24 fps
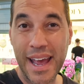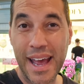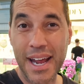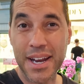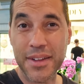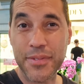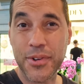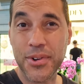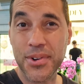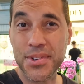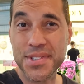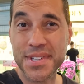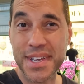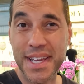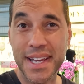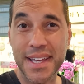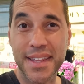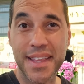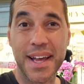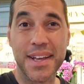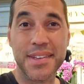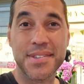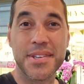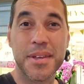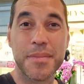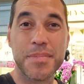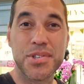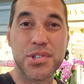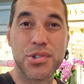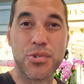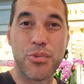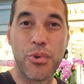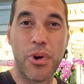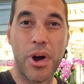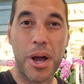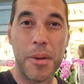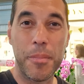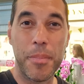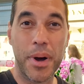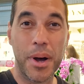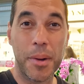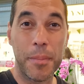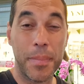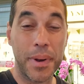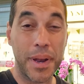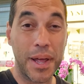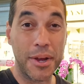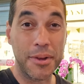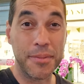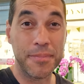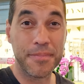And of course, hit that subscribe button below.